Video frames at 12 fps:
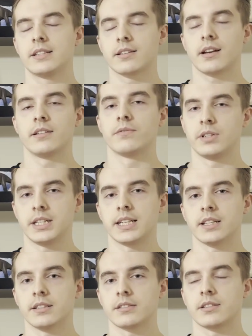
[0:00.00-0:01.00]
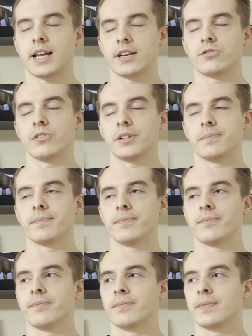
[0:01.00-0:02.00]
kind of ridiculous, actually.
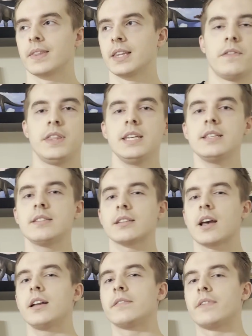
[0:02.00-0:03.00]
These kind of